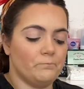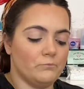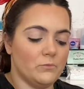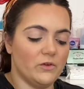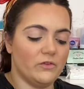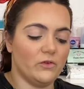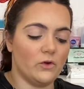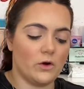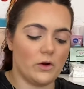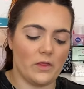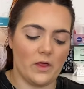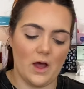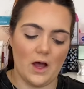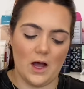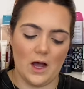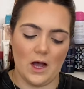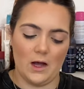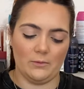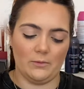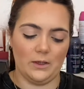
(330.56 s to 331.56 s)
Before
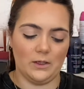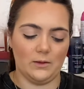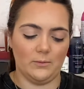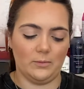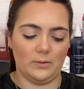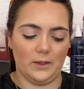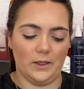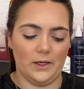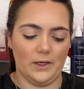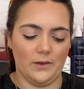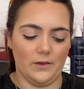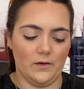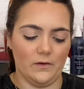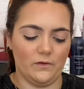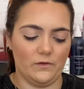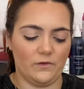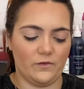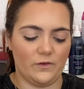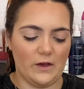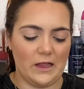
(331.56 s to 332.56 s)
that, I'm gonna apply the
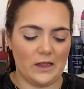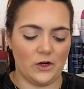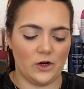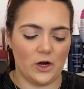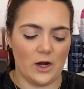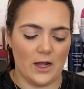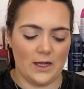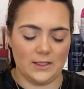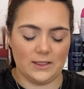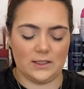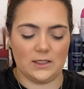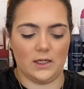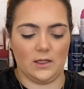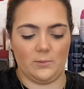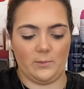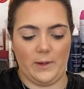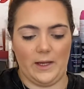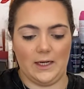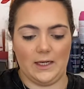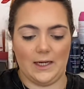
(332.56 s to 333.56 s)
filler
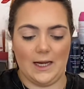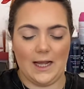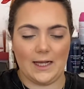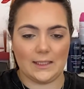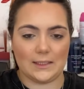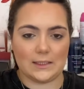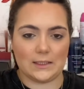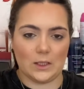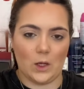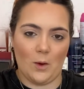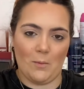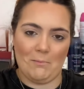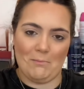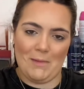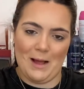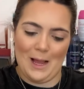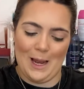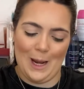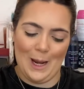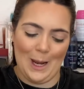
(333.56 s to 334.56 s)
Instinct by NYX on
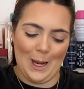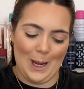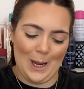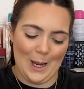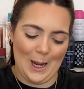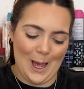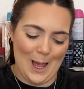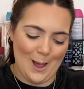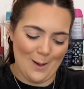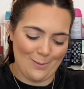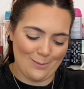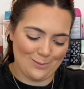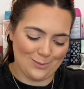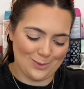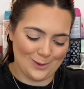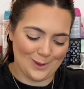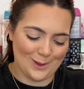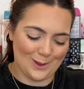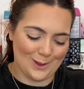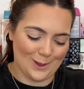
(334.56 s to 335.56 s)
my
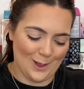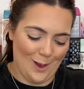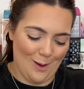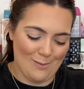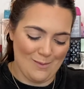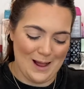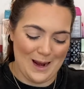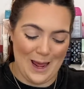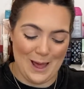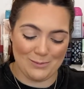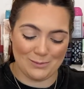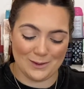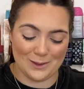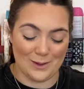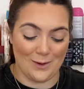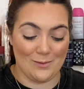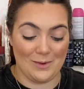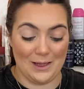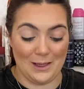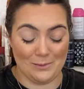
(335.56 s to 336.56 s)

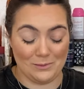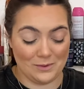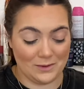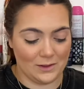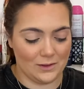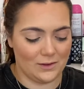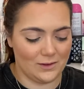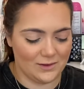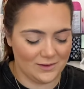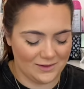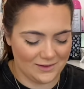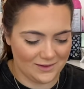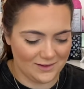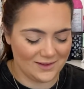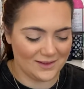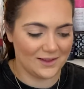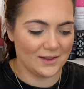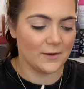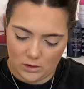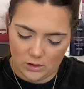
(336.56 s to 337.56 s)
lips.
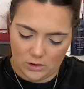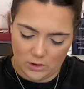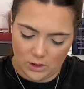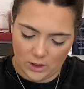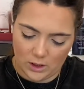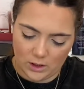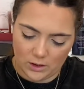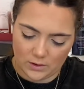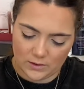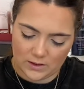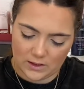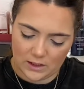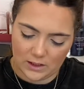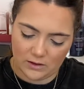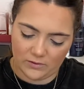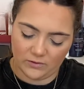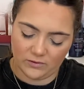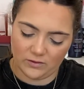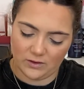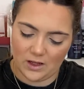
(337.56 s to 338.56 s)
I'm gonna take
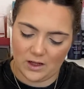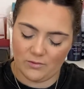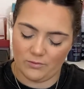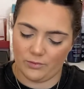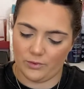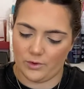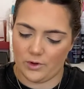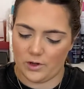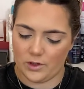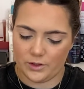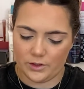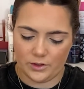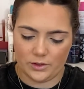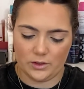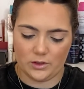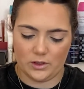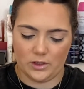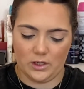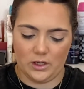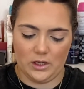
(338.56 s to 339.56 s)
a flat
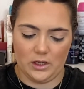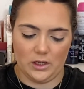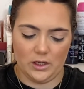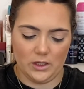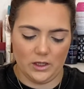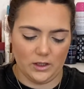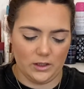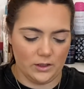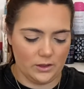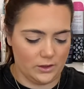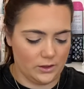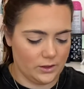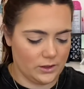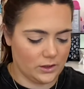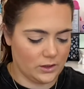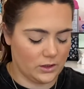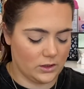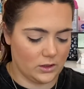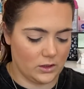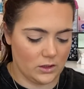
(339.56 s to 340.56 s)
brush and
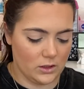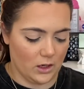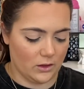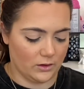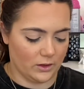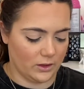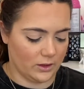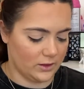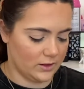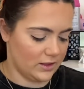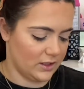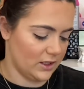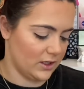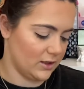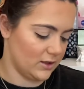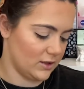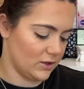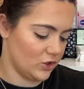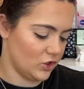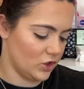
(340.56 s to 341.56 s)
I'm gonna
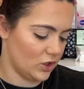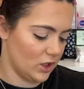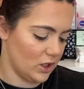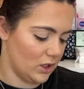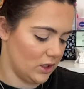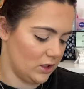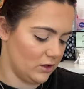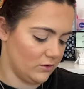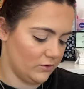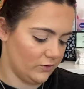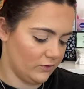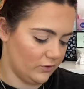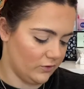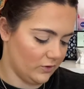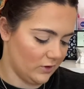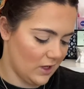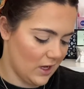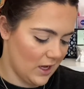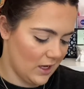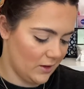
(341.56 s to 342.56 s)
take the shade
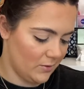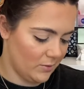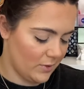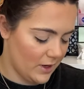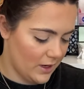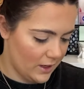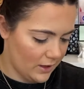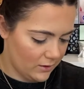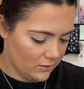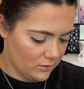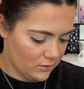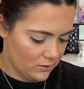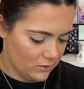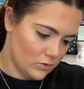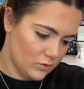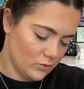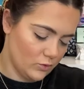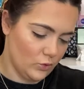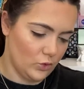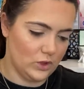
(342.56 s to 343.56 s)
Flyby,
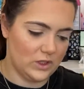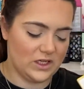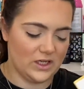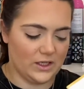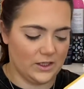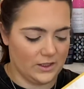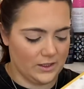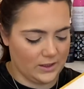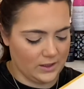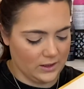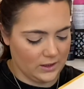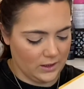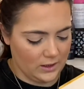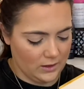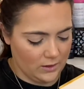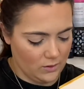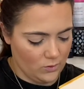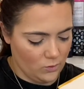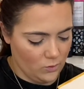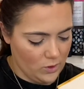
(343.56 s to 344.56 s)
which is
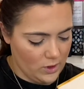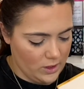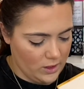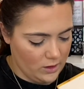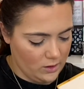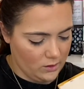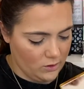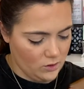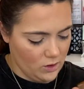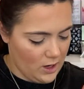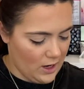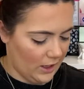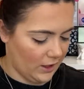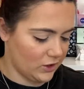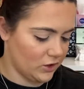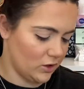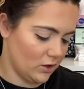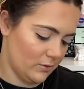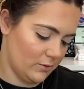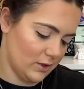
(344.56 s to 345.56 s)
like a white. No,
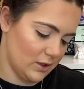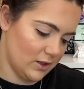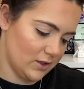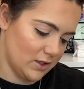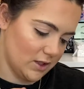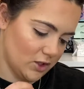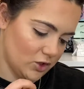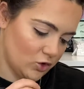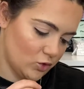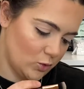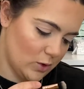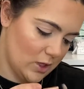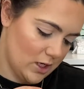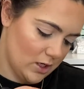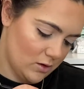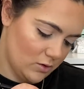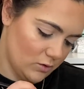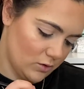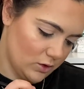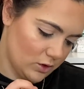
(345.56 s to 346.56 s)
actually, I'm gonna take
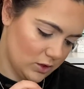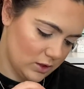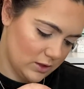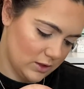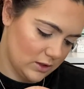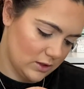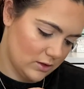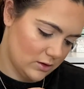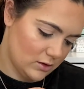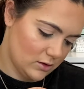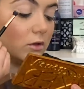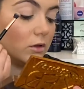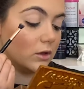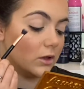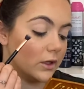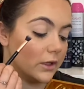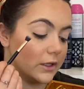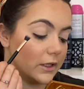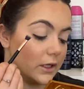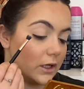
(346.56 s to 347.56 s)
Sweet, which is
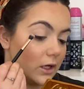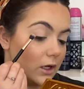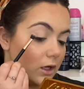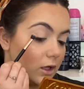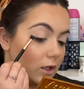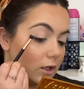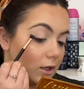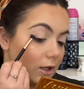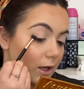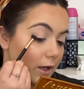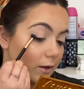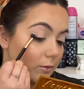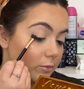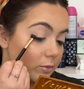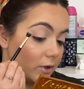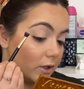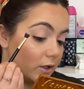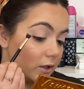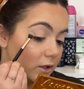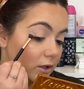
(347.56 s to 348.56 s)
like a light
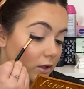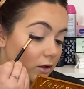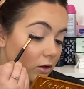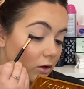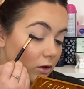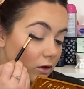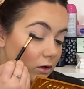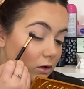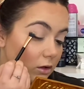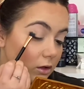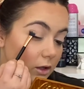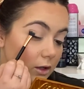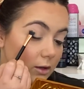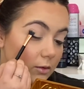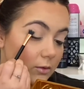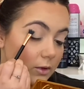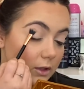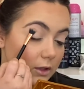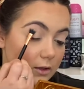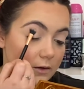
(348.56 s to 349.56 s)
pinky color, and
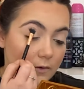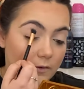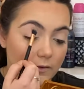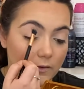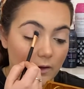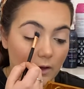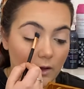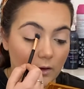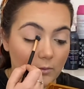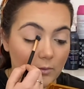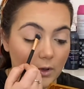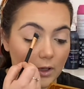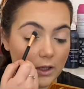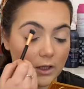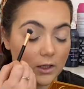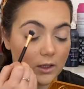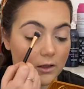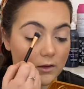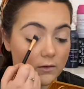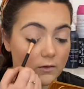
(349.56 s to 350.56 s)
I'm gonna set my
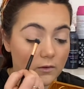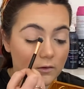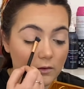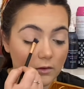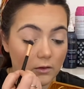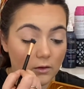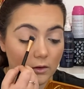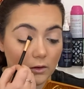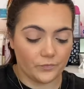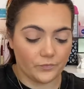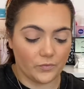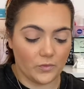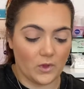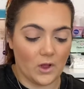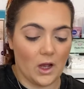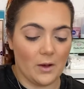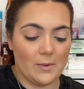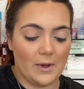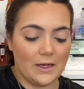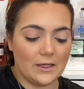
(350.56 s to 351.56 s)
crease.
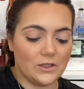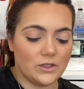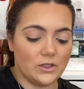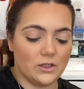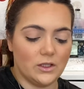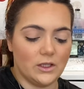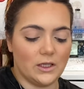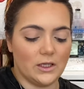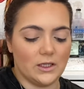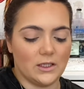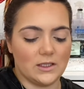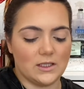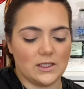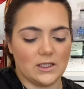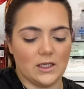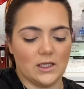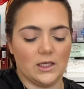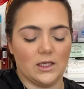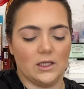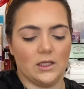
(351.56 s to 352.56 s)
Now, I'm actually gonna
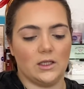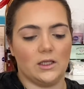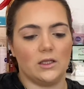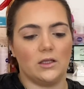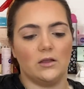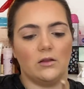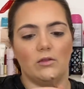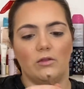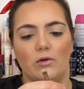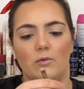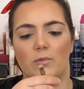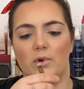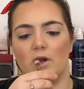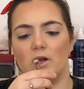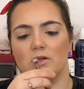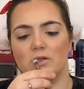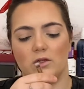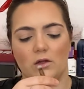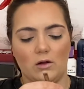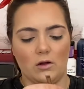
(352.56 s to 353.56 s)
take the
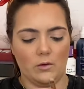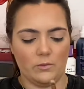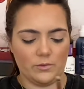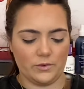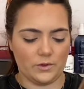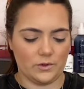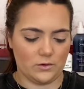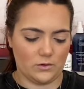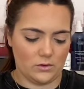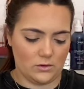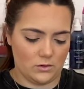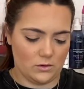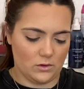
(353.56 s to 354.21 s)
brush that comes